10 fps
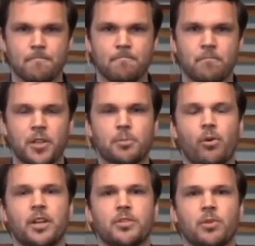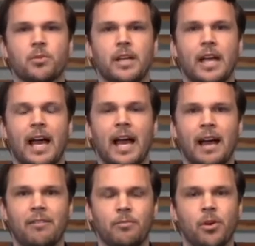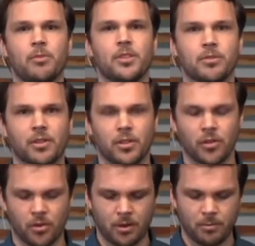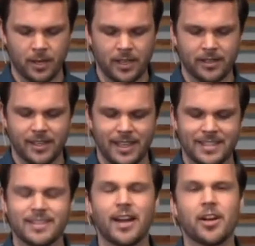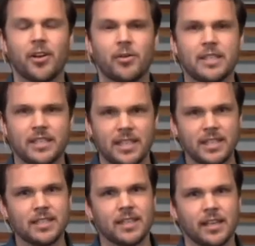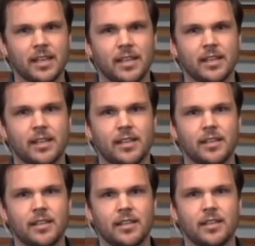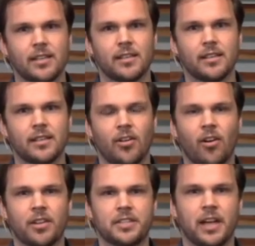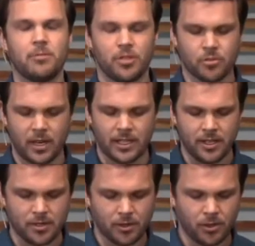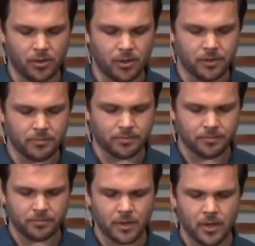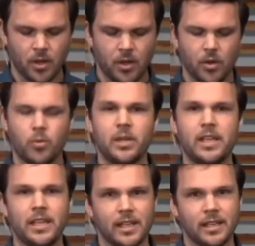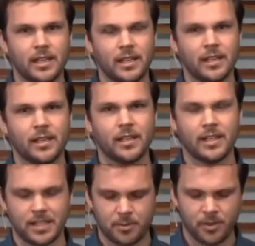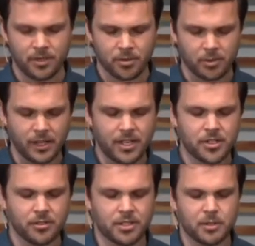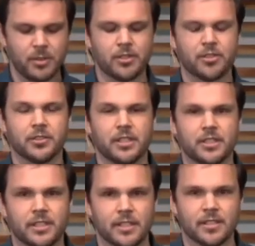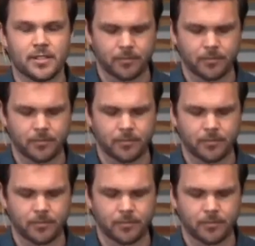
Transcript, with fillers: There's points where we have moments with the Lord, but it's not always easy all the time to draw near to the Lord. We can experience relational and spiritual distance.